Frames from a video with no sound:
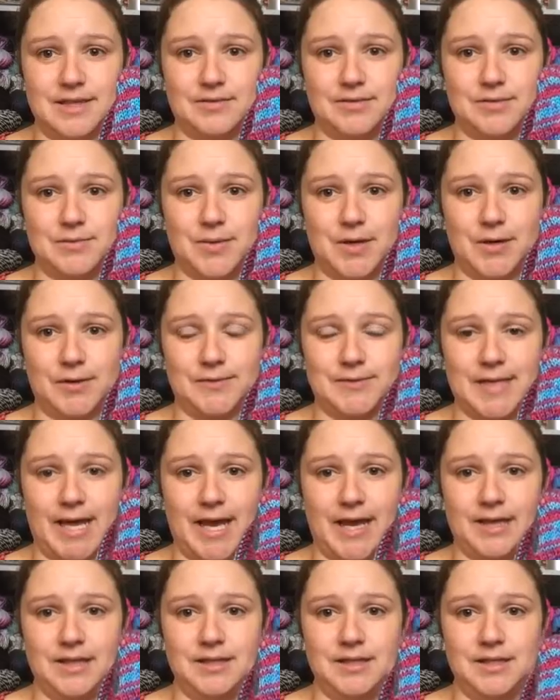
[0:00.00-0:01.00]
that was where I was
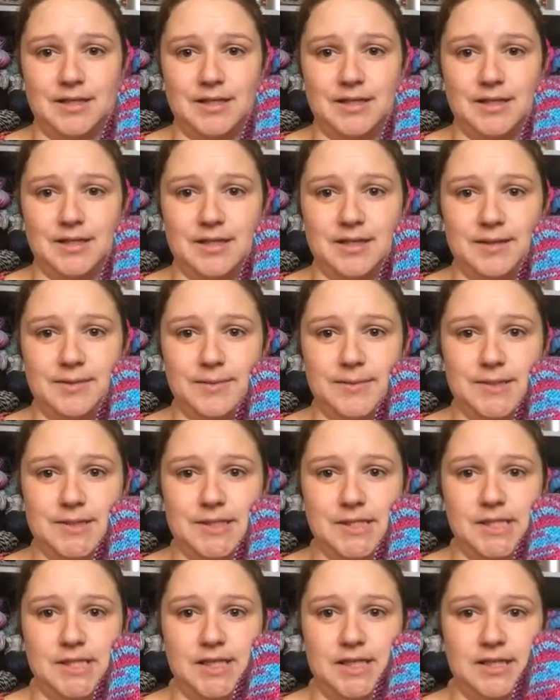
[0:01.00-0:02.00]
at. I'm
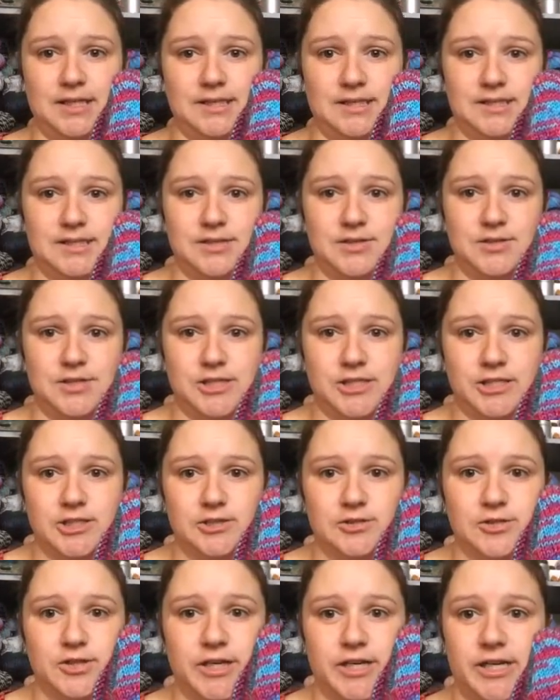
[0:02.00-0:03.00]
using the Sucre
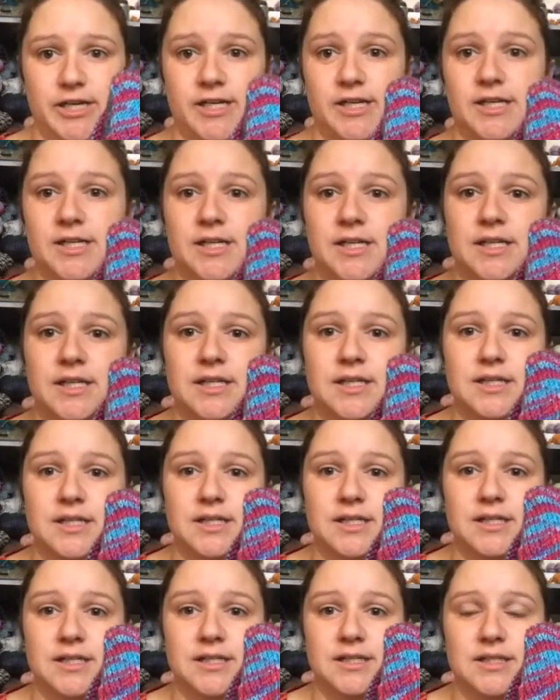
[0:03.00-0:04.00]

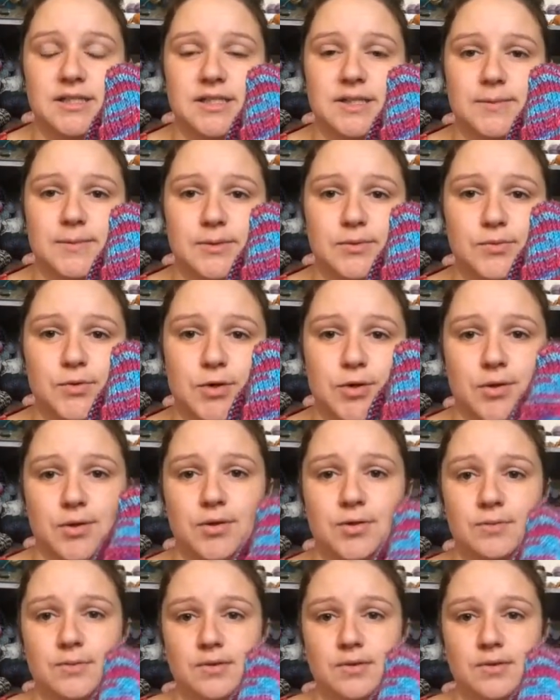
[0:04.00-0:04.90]
cinnamon roll.